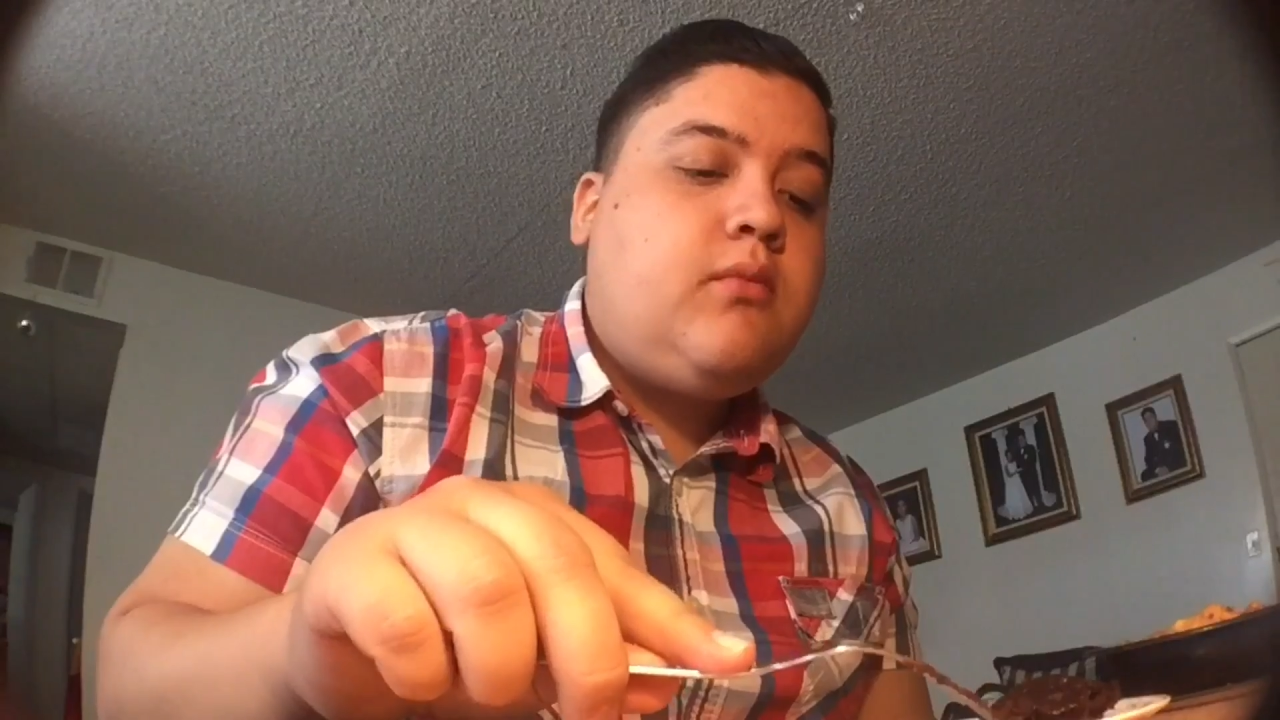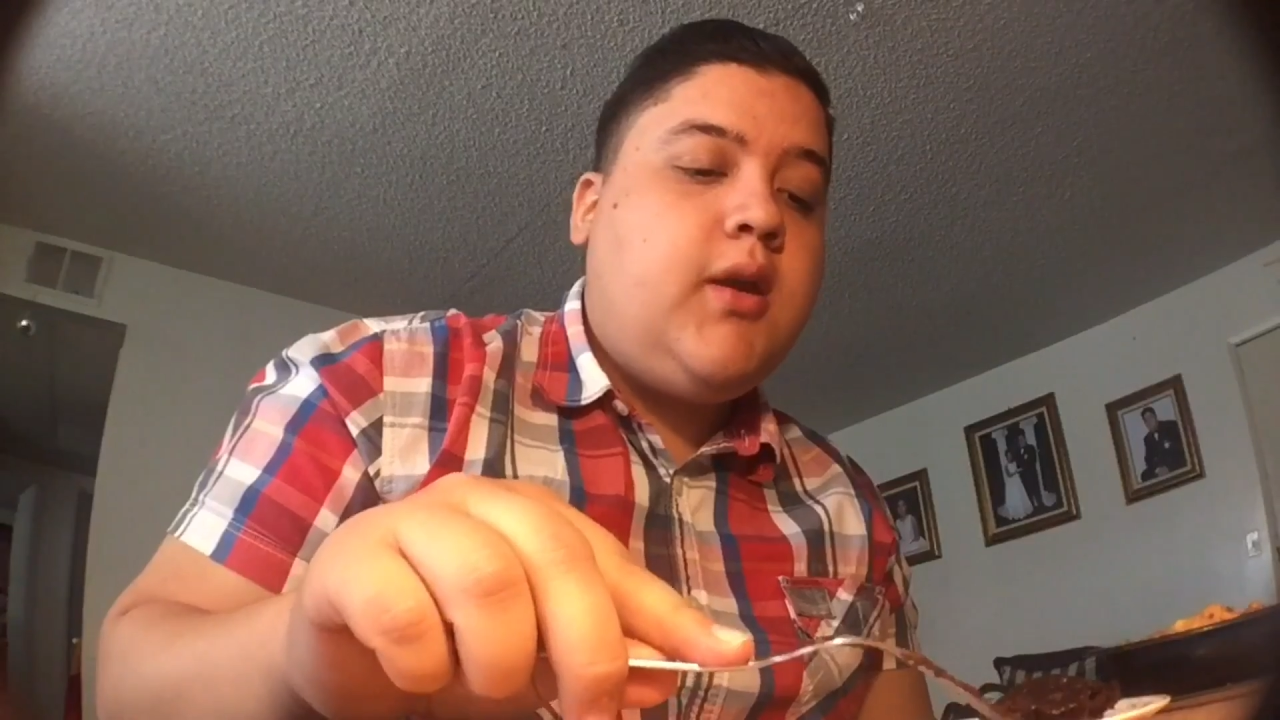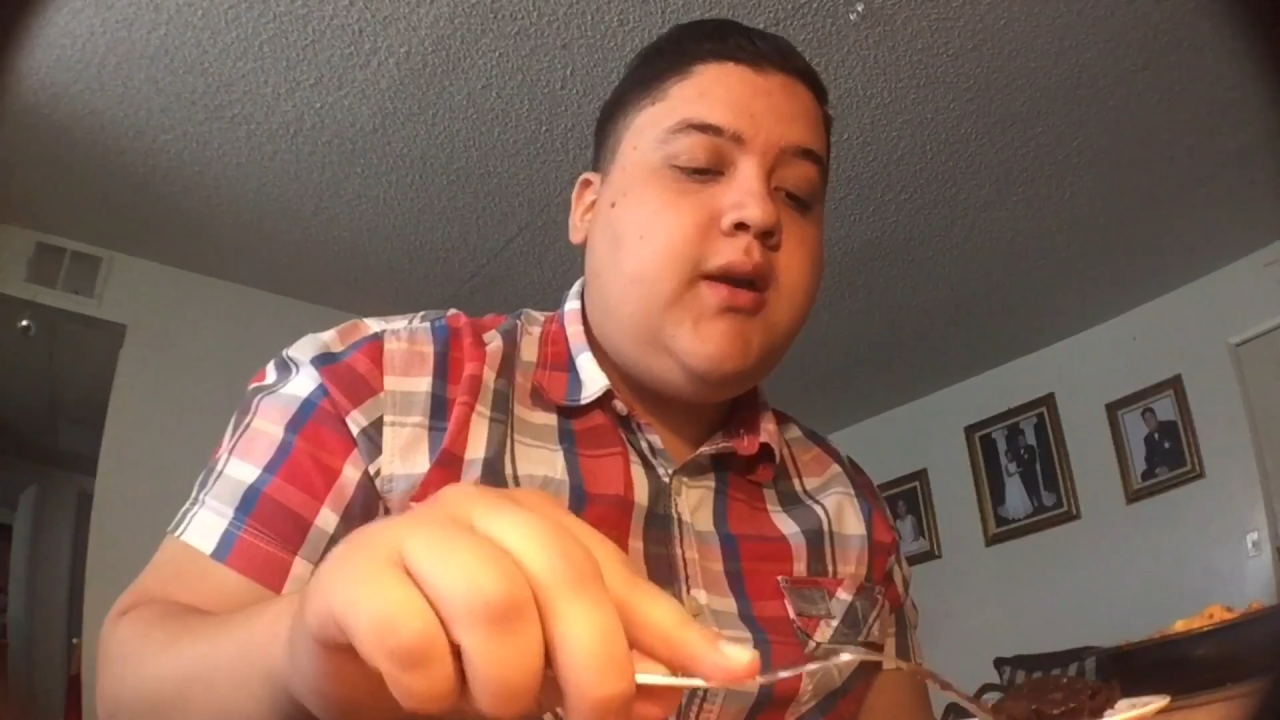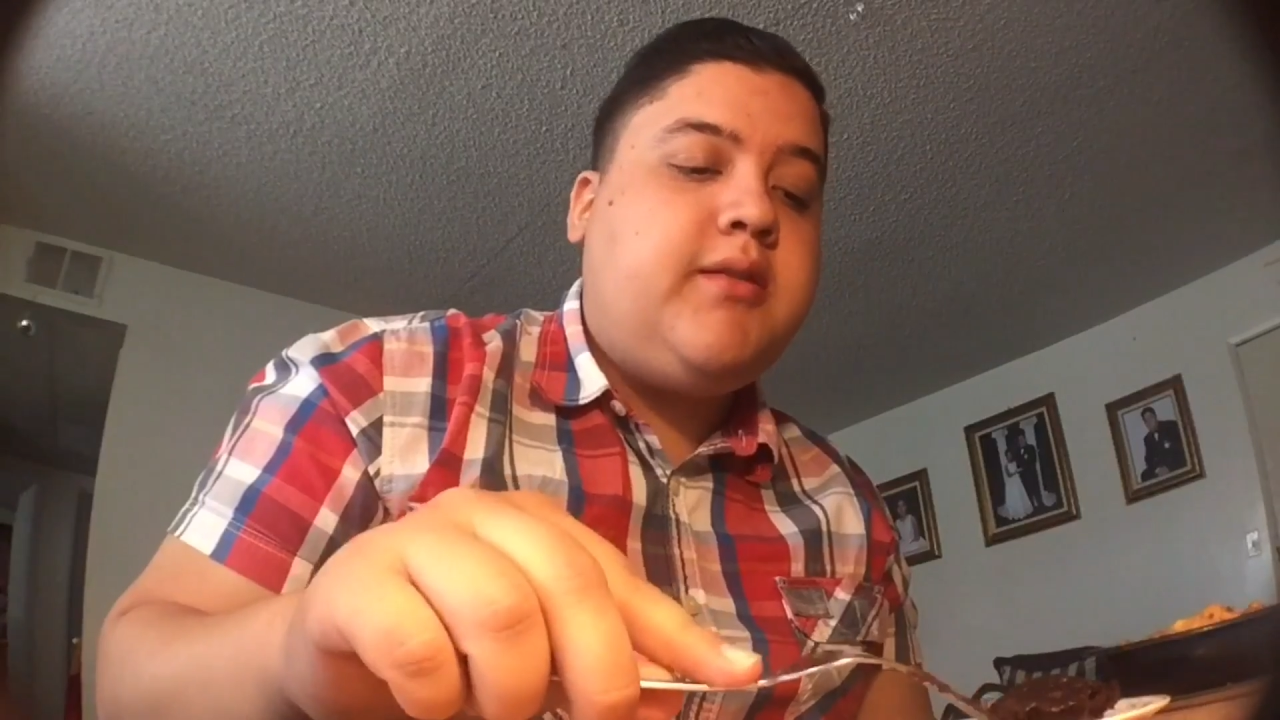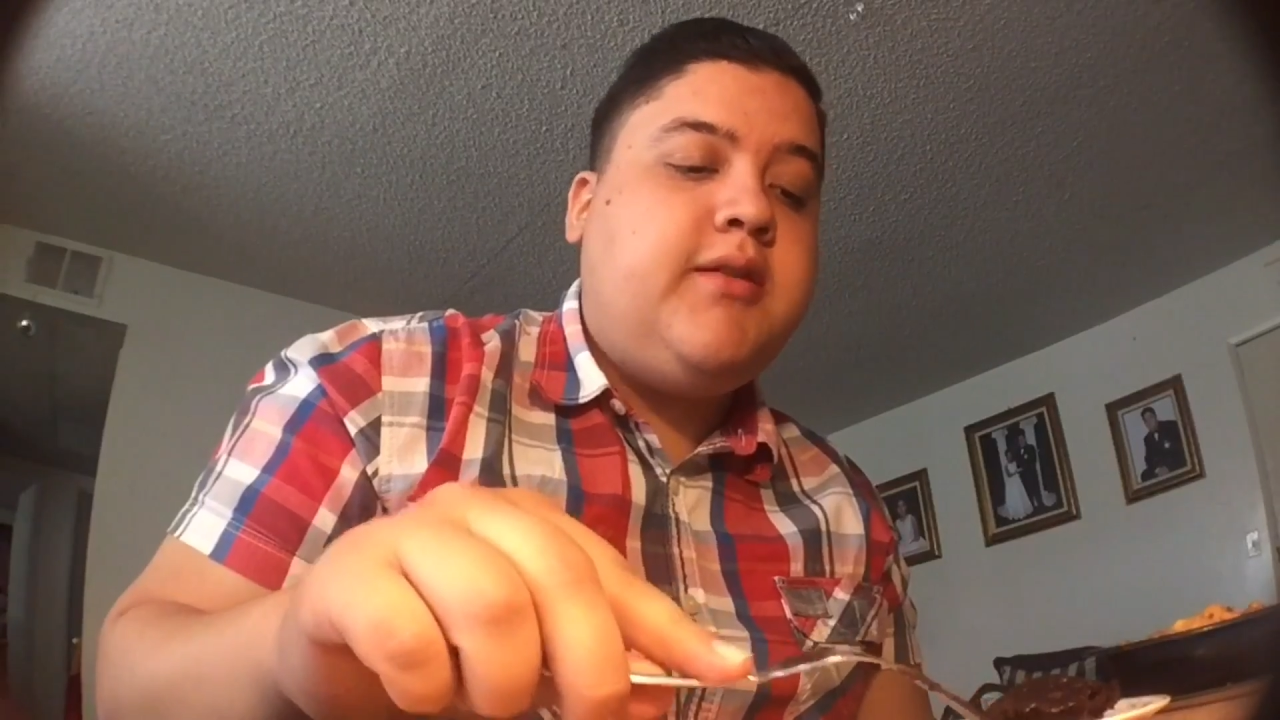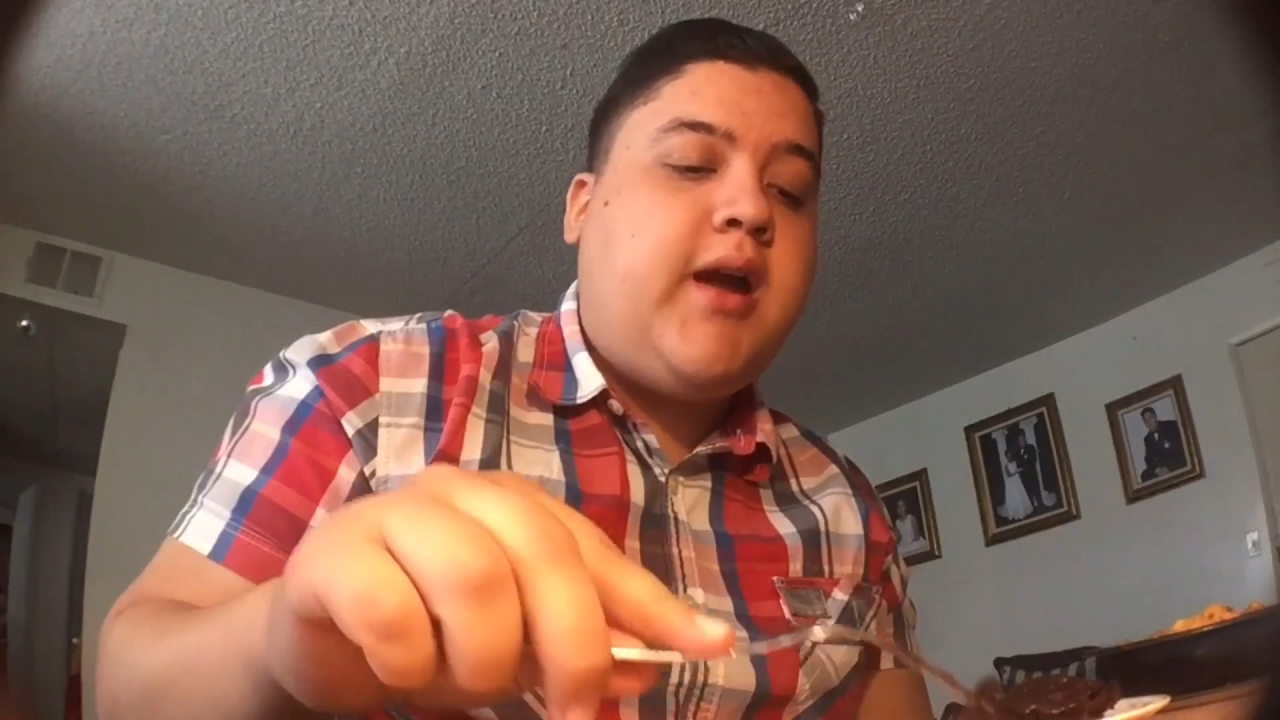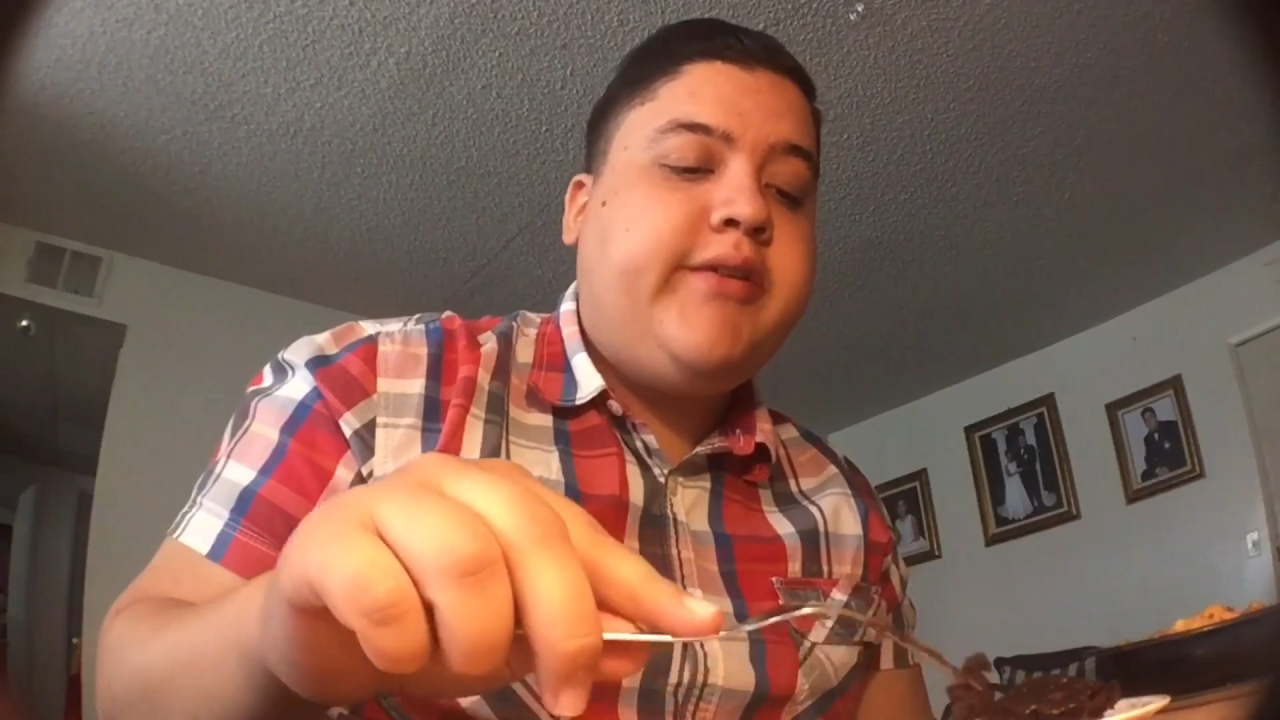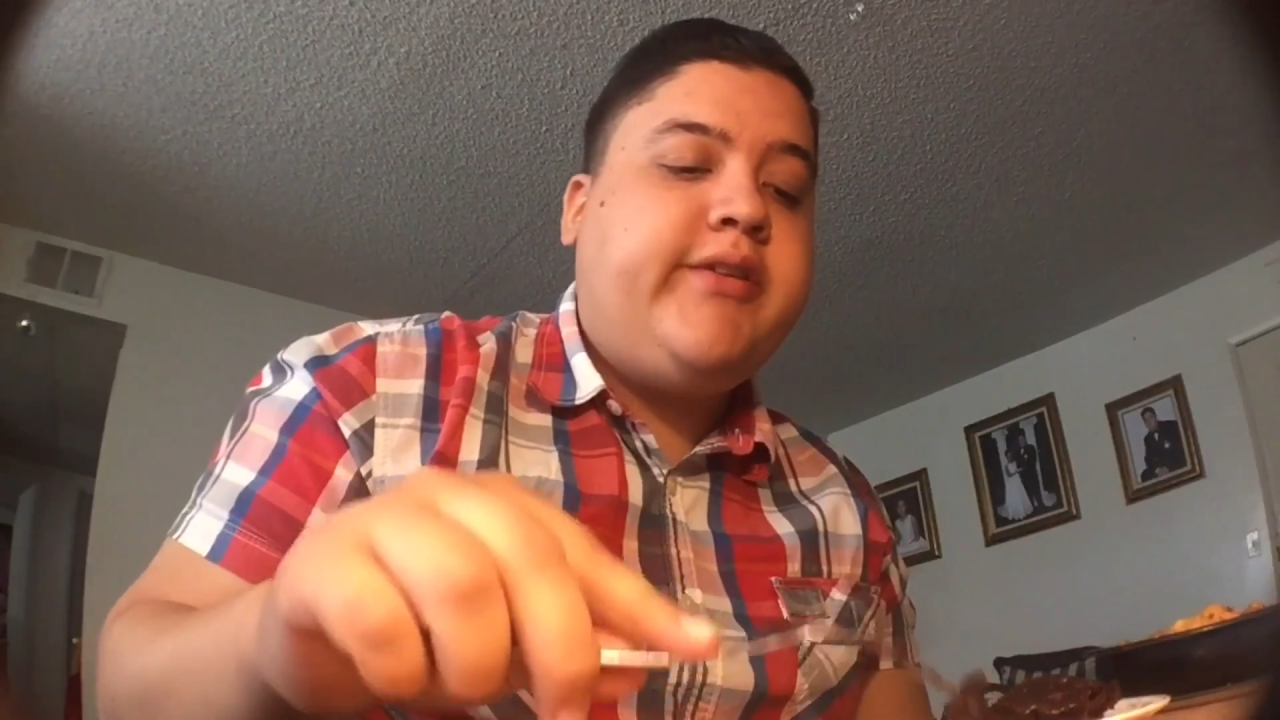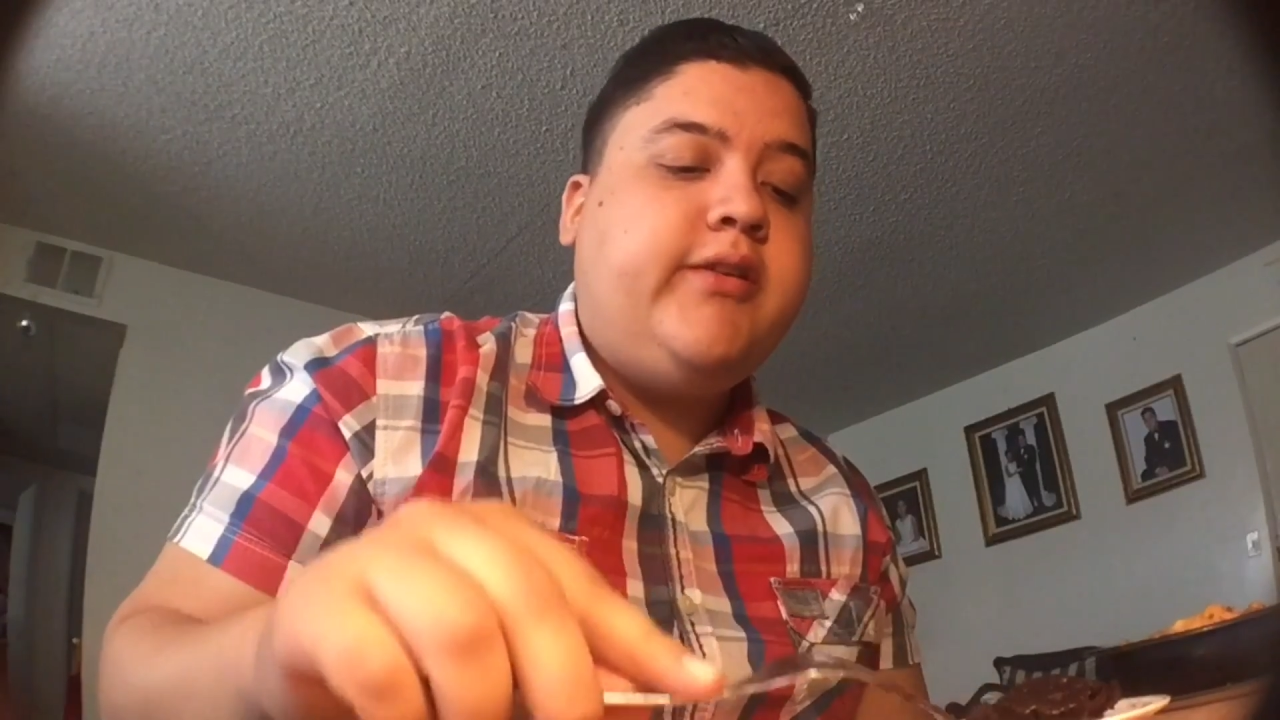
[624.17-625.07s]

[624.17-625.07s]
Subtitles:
It's nice